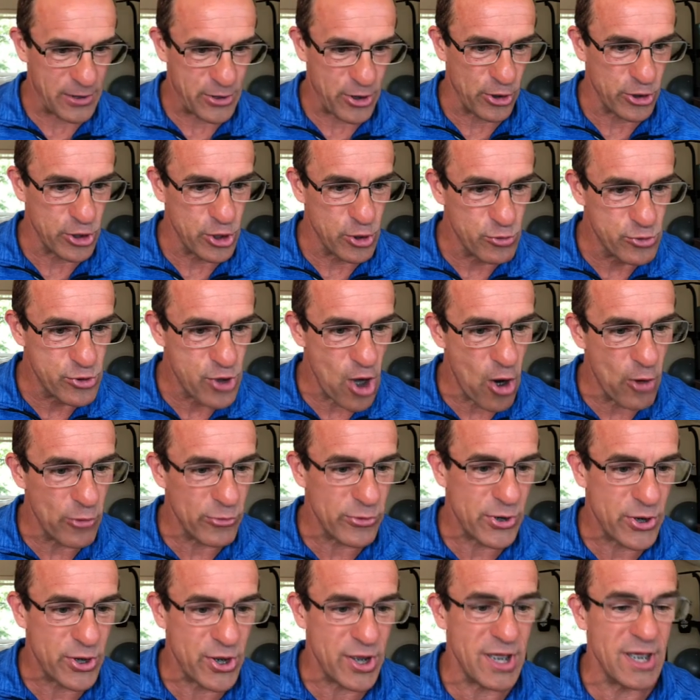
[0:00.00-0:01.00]
So you
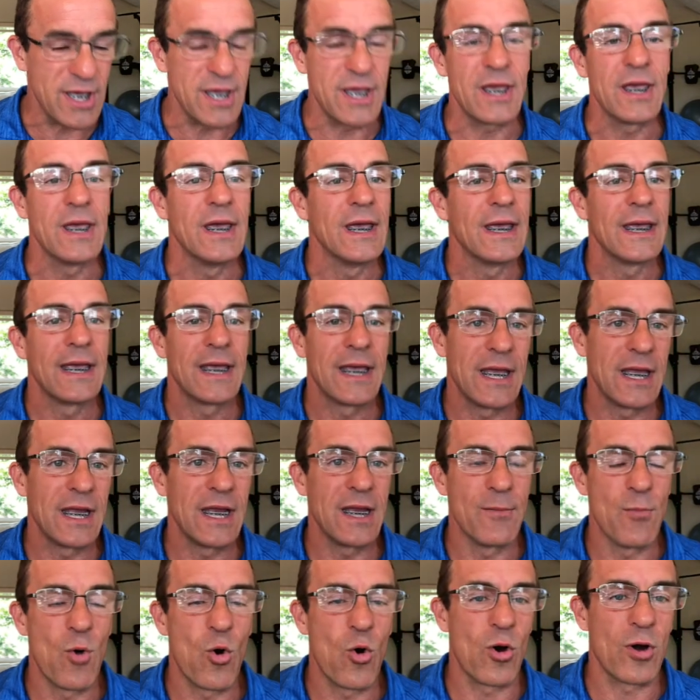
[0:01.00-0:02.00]
don't see
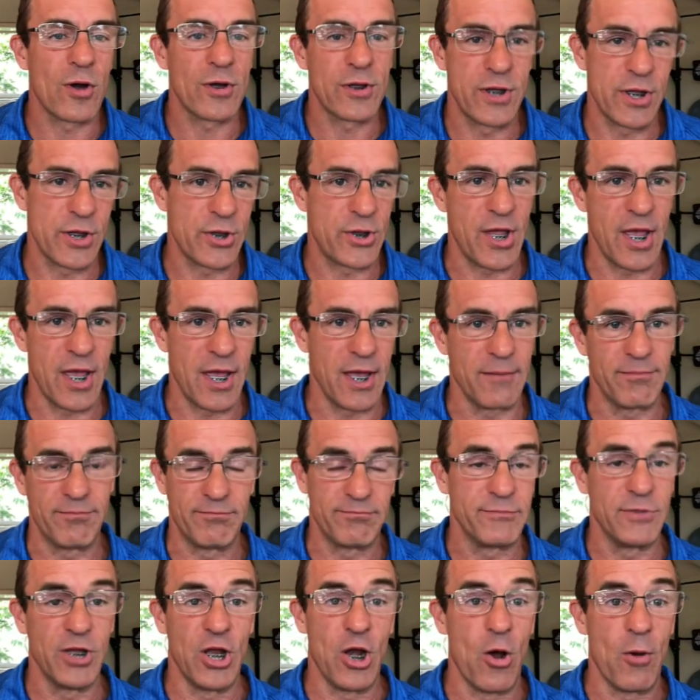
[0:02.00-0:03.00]
anymore just a
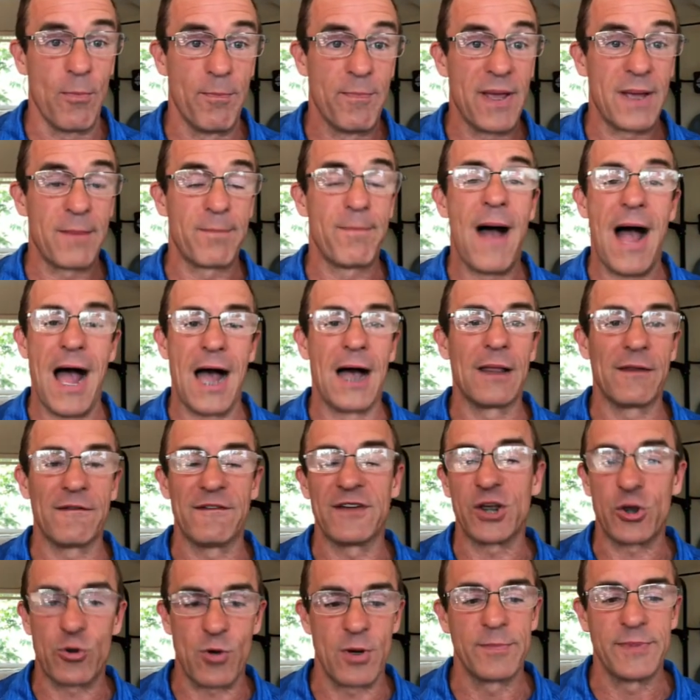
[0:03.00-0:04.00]
big pile of
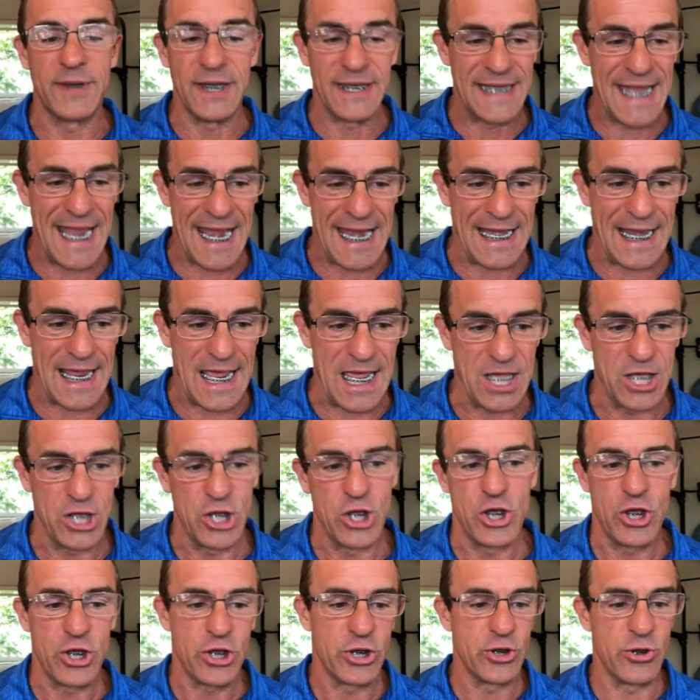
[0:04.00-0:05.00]
encrypted data.
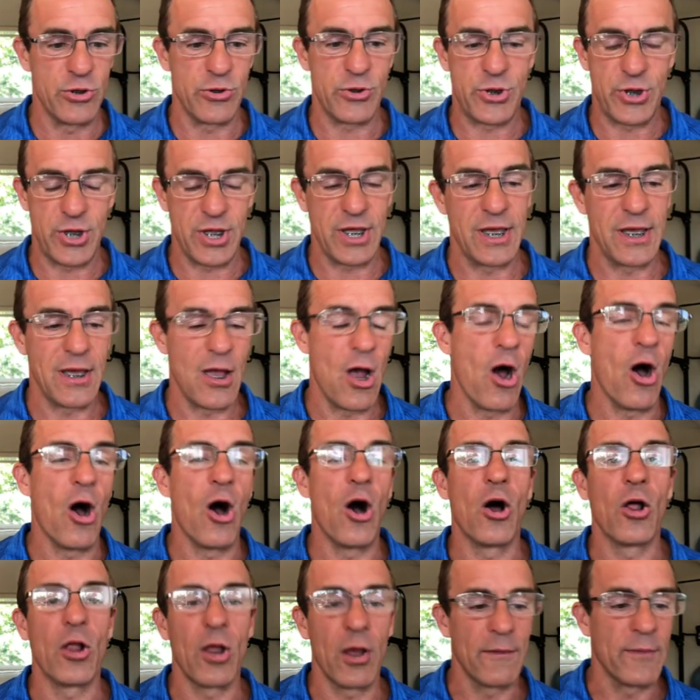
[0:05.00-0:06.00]
You see
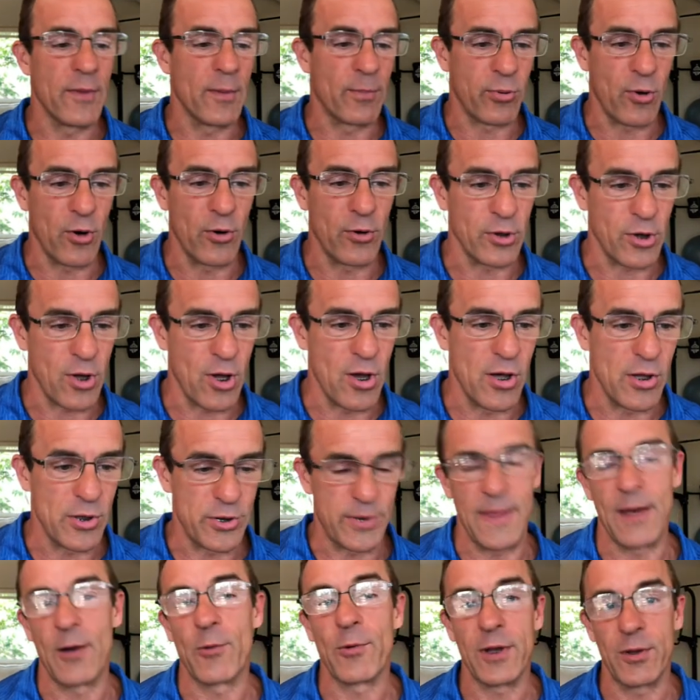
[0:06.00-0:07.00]
all of the
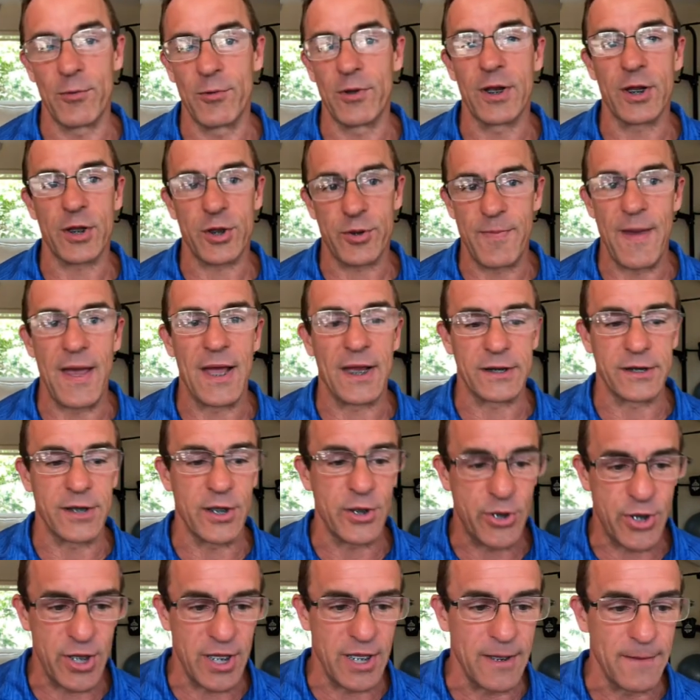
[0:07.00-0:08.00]
protocols that we would expect to
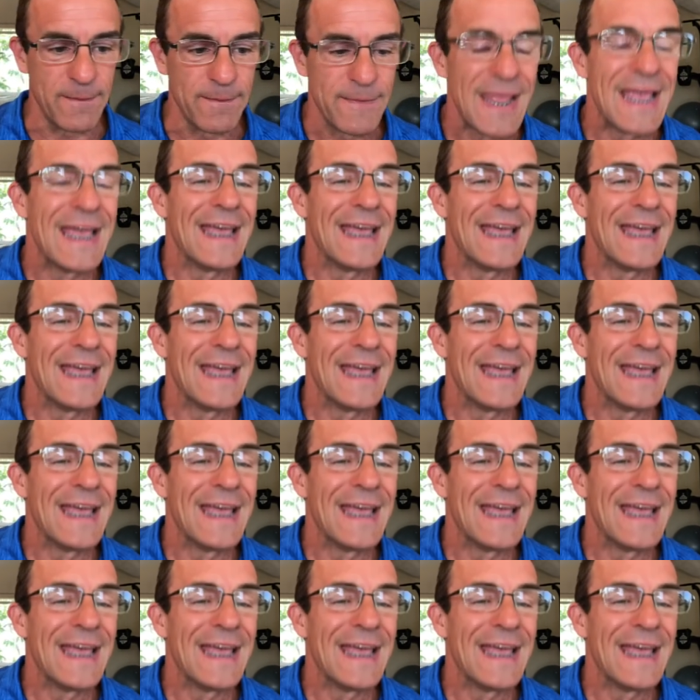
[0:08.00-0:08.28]
see.